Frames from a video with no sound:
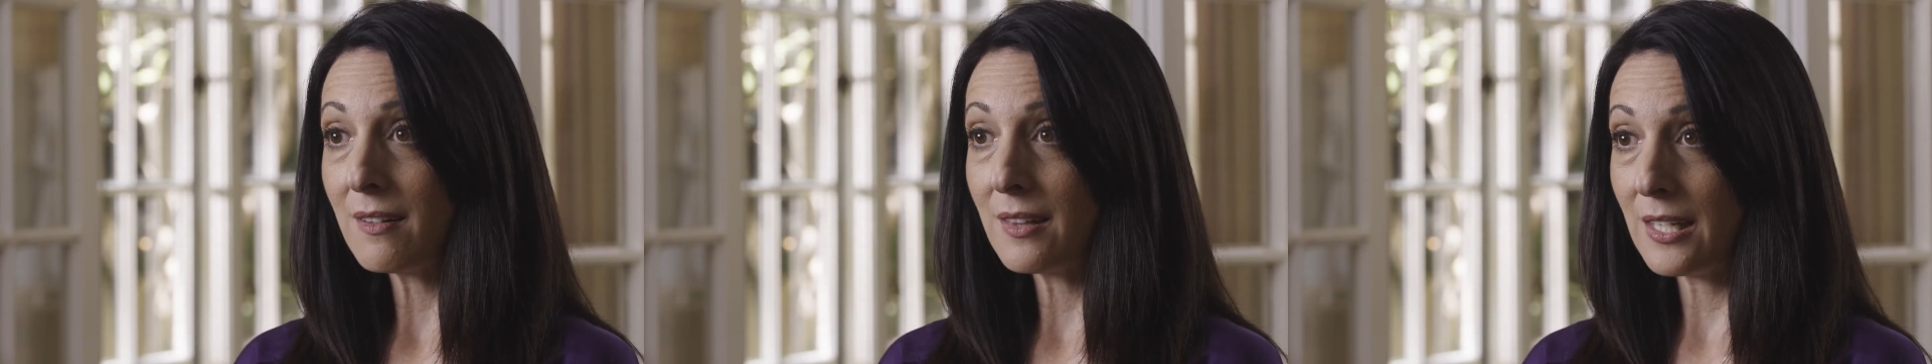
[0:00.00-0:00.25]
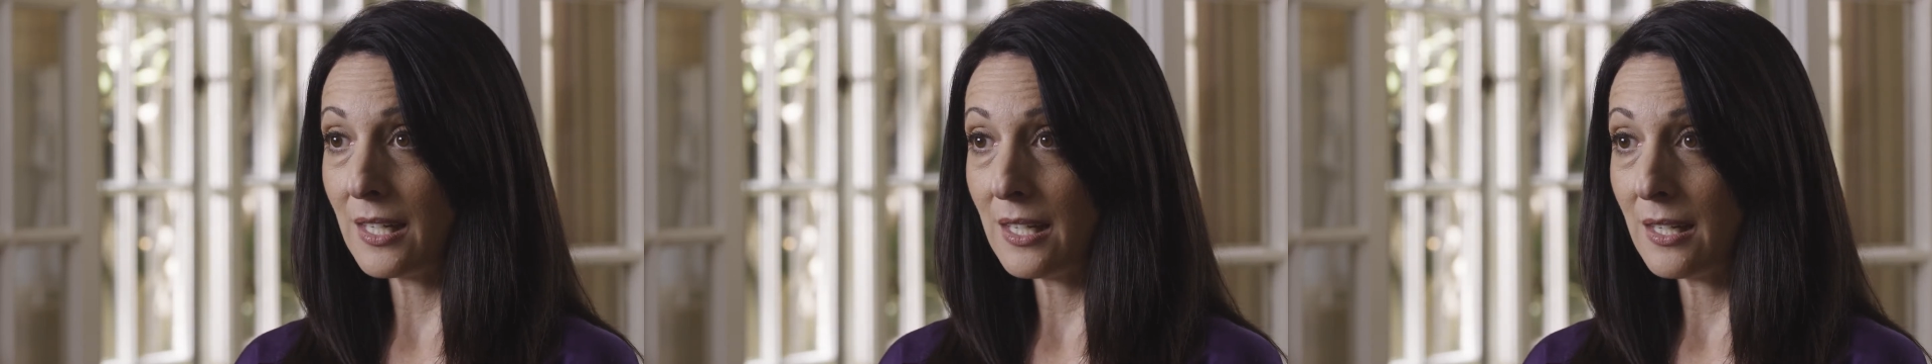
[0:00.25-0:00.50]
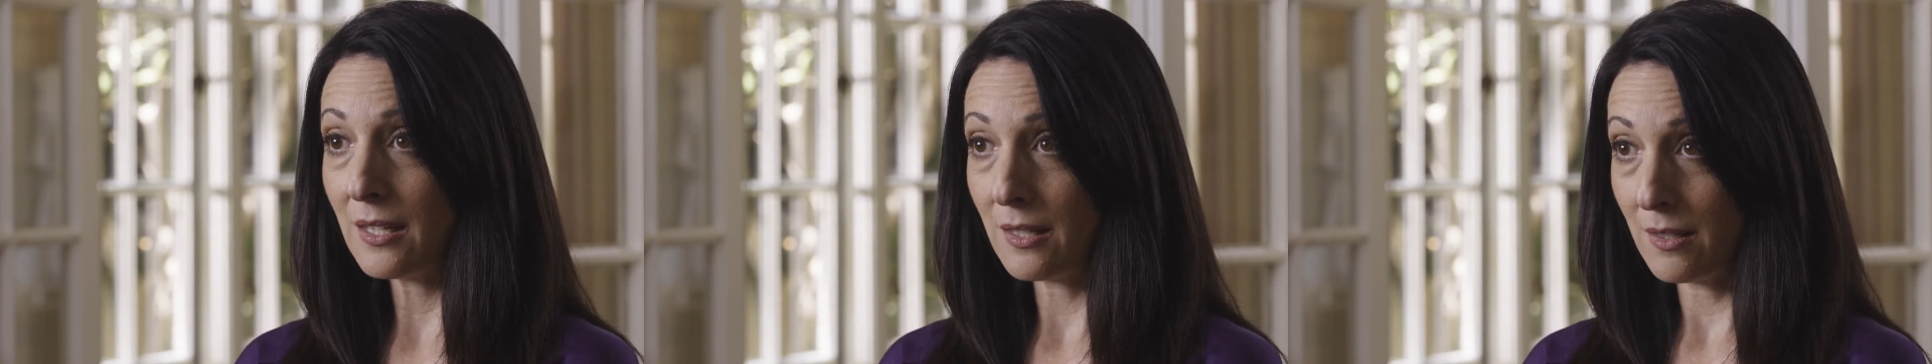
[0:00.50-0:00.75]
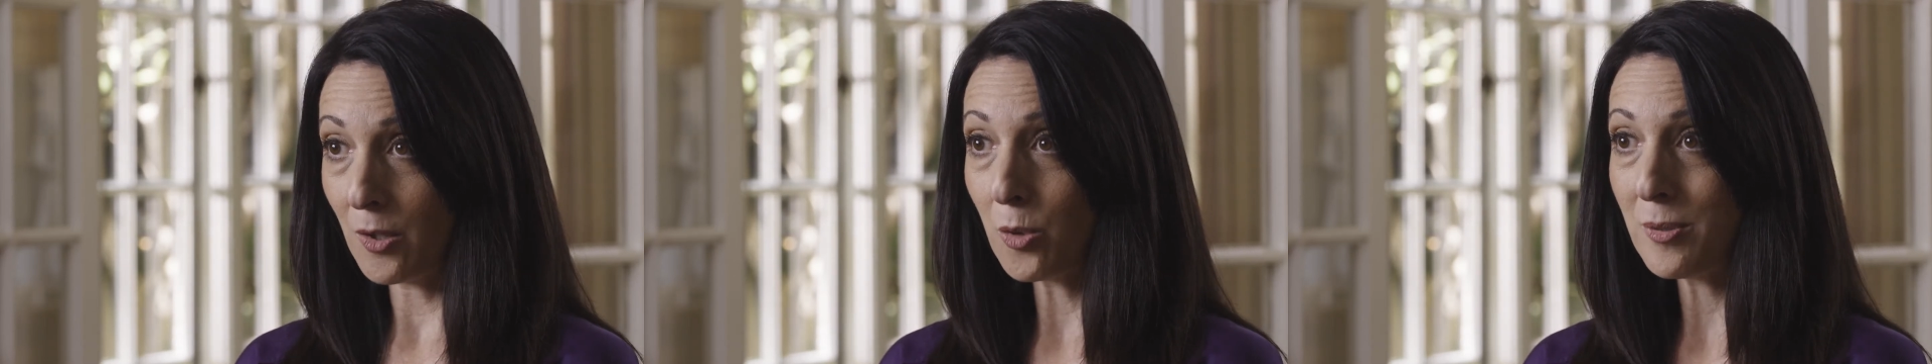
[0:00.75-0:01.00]
the
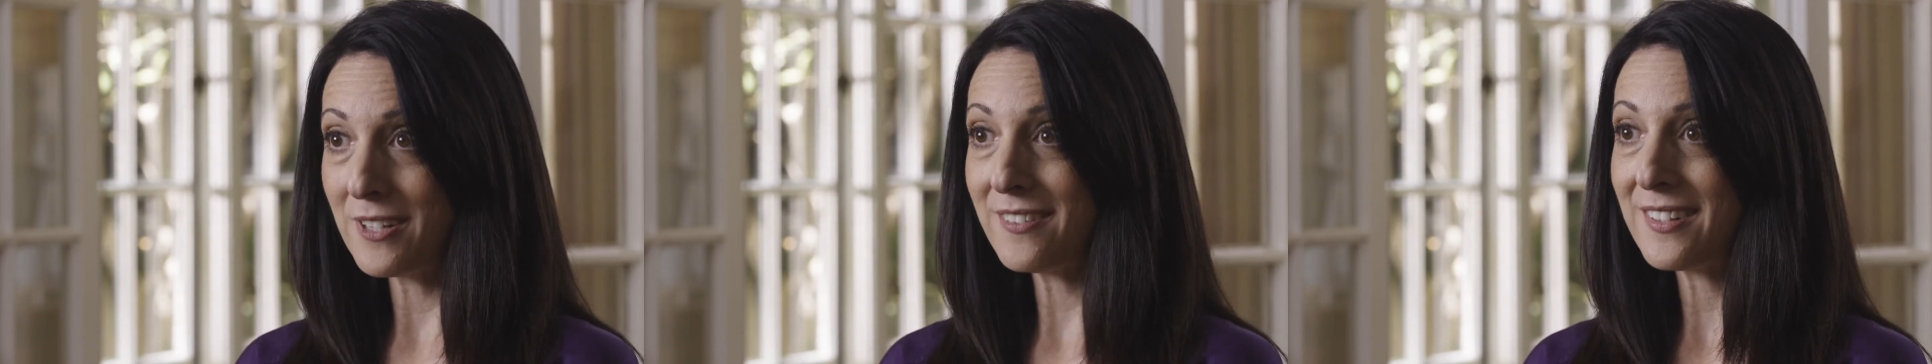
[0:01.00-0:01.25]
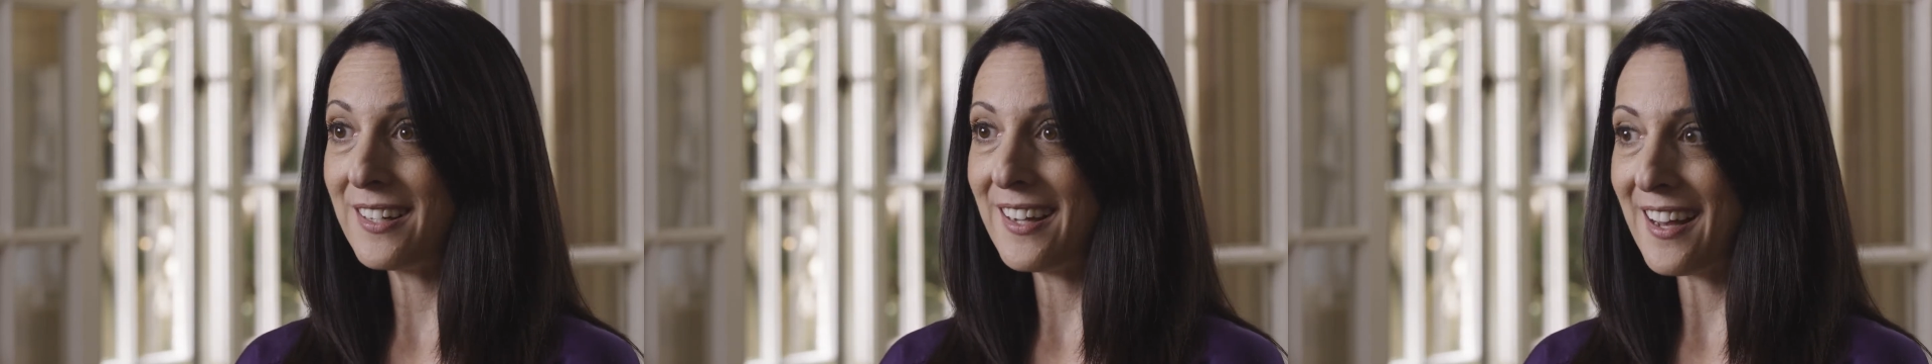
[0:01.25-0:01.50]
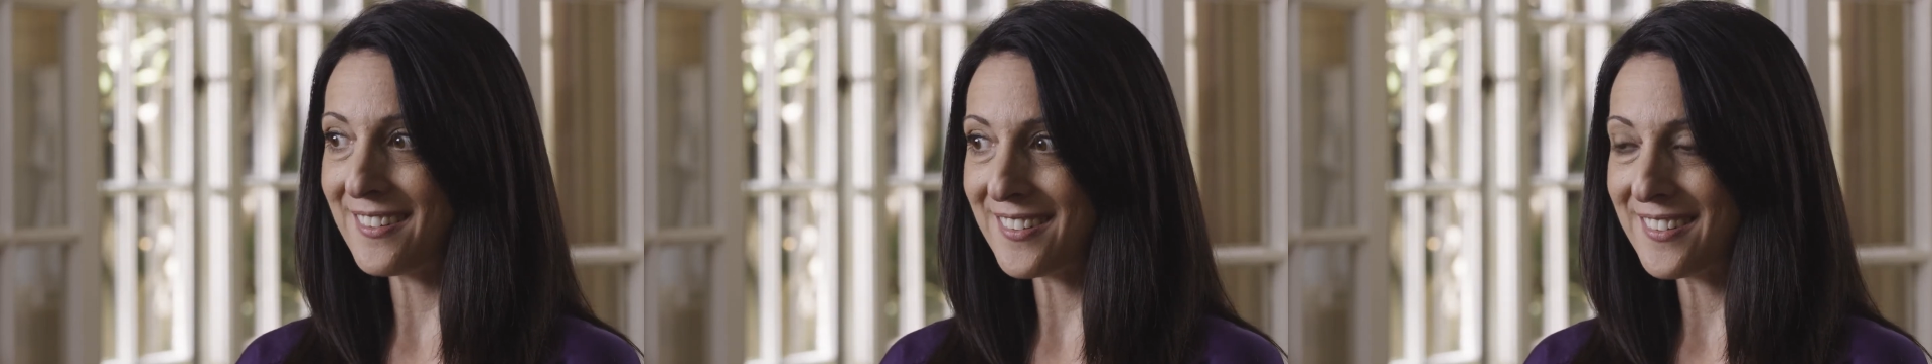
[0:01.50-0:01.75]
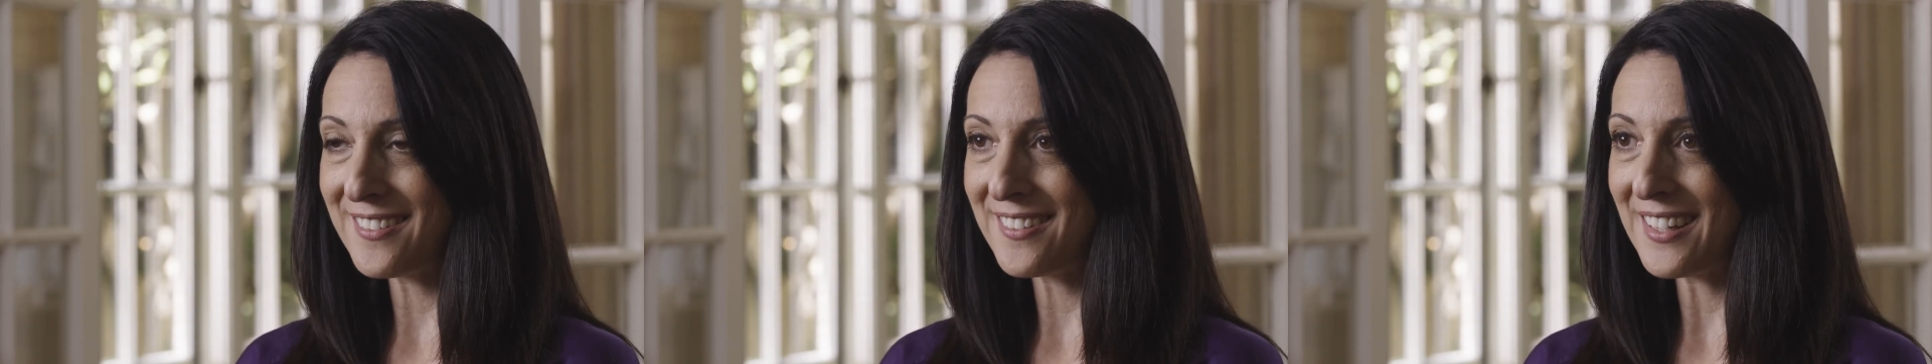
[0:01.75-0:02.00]
obesity as
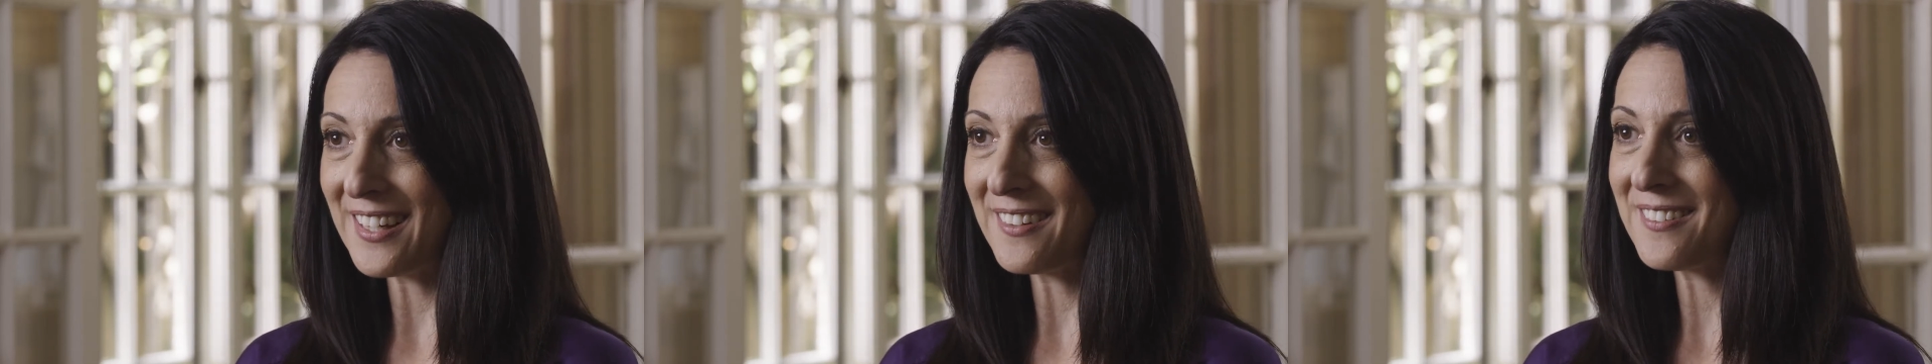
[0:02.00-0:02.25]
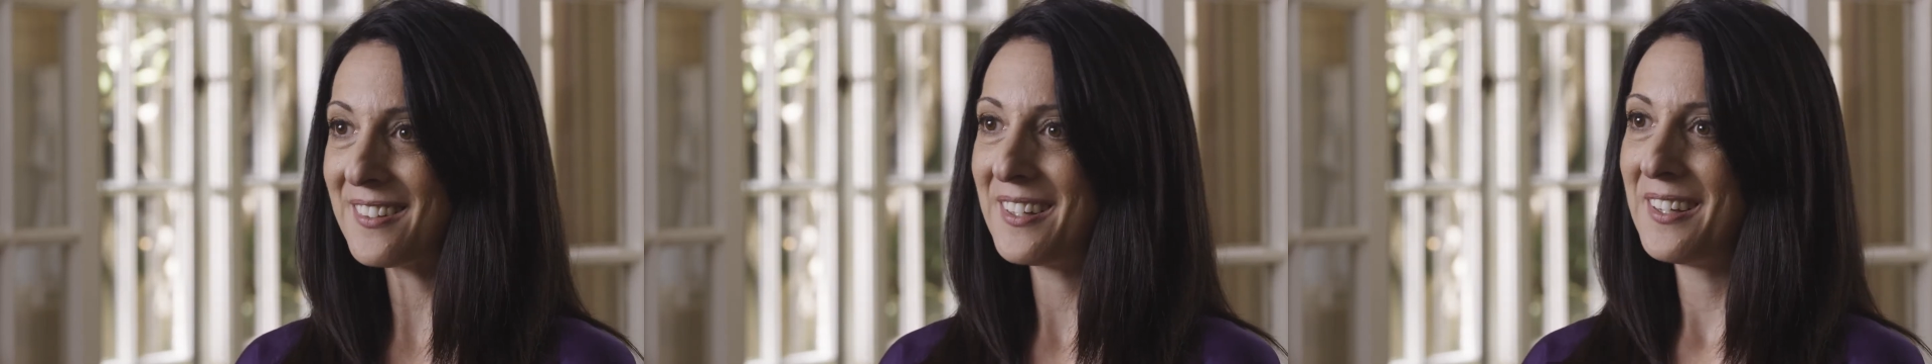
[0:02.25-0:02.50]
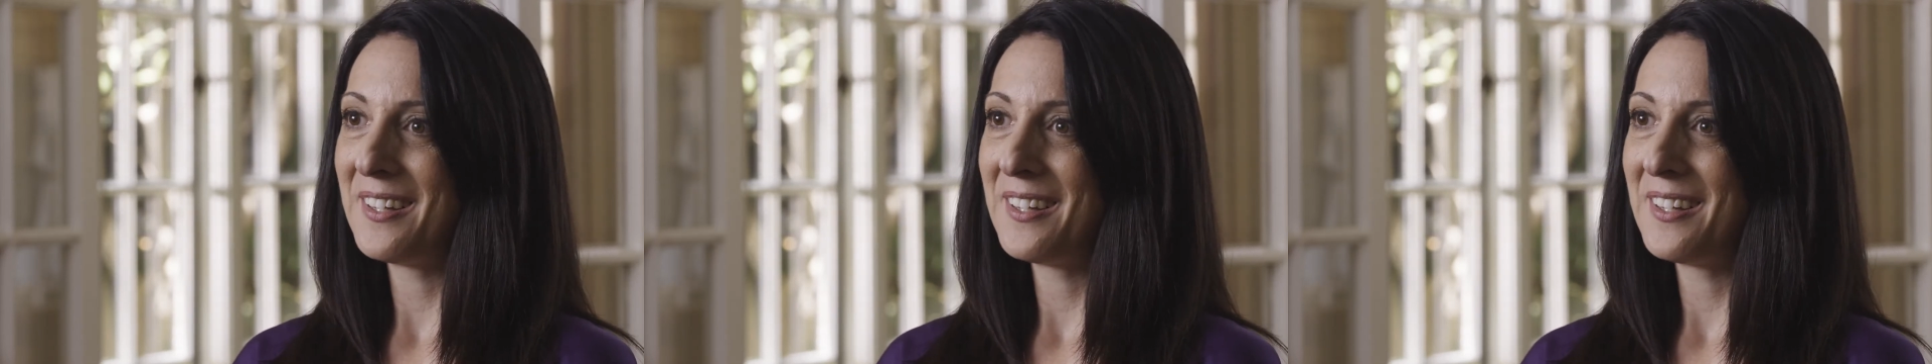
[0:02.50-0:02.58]
a disease,